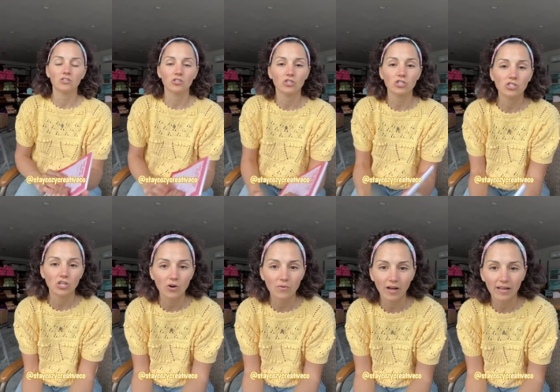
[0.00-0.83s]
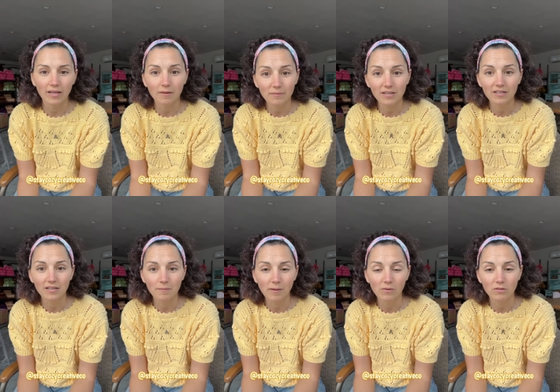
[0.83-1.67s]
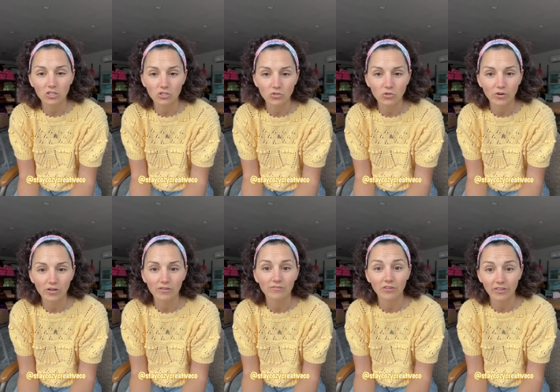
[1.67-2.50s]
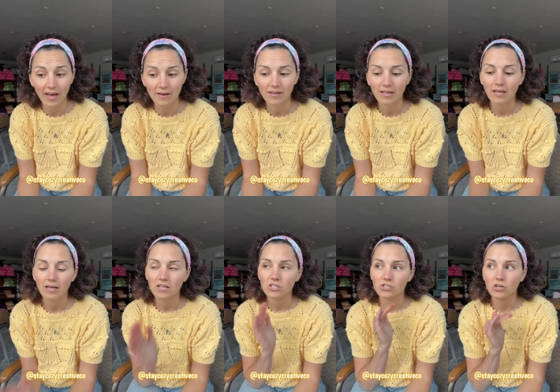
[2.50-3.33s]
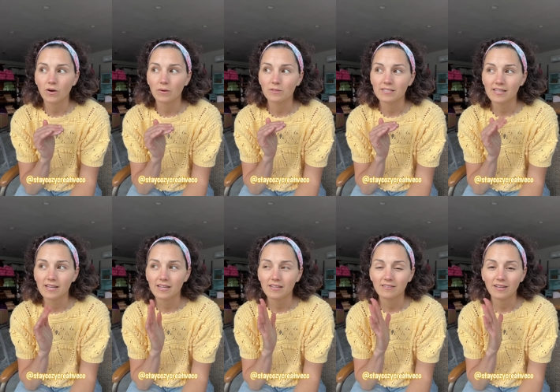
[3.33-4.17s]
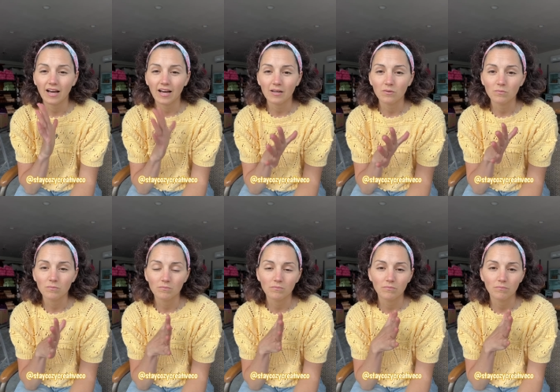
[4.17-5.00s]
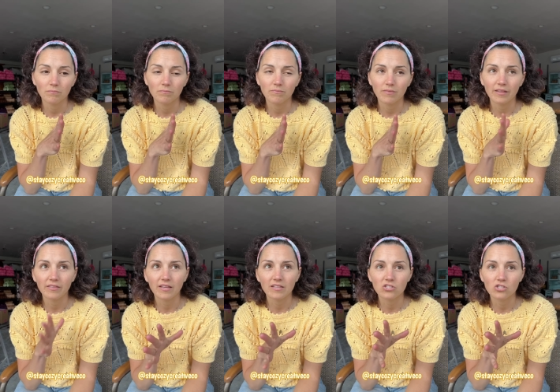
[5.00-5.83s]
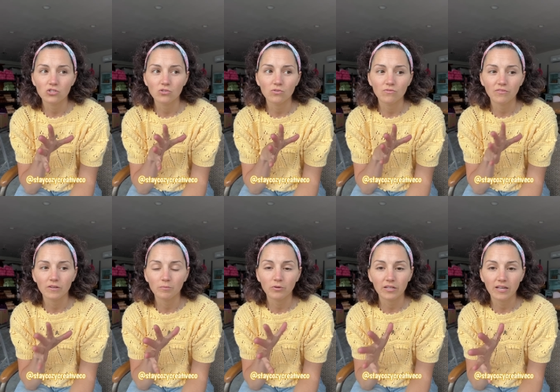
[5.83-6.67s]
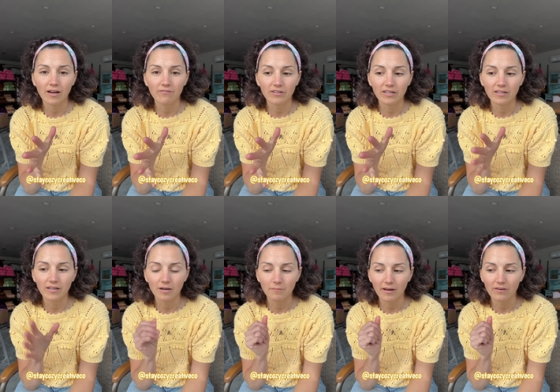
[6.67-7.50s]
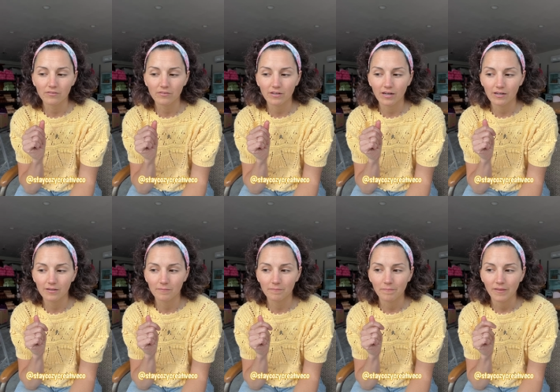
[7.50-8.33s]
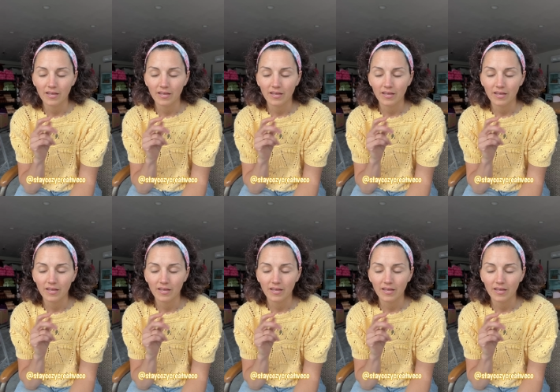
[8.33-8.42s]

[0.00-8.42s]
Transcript: just know I am going to come out with a tutorial for that. So I would say I, unless you feel pretty confident about um,